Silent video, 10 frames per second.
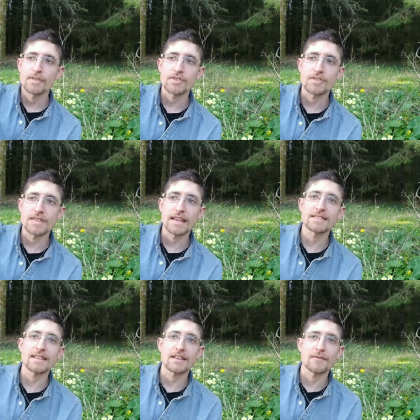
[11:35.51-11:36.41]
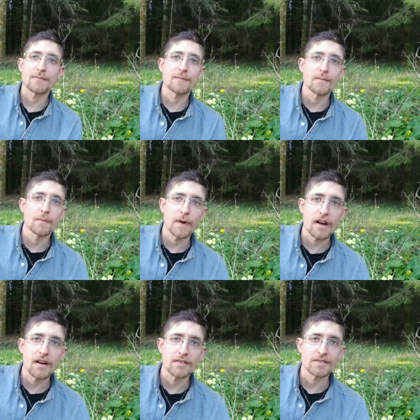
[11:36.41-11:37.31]
just things that are
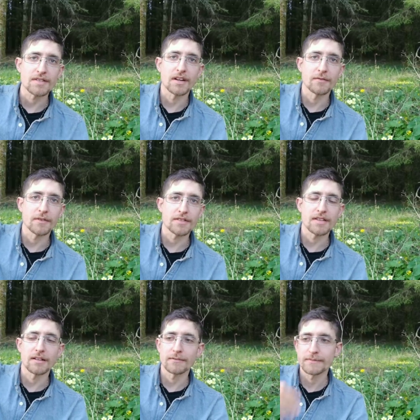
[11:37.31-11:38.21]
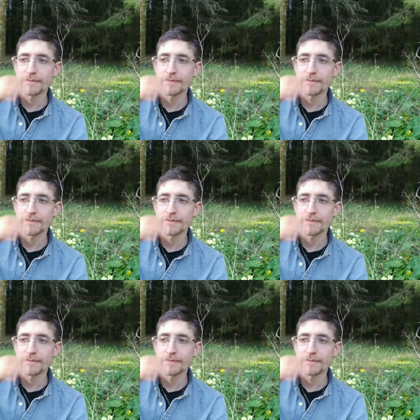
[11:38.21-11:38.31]
far outside of yourself.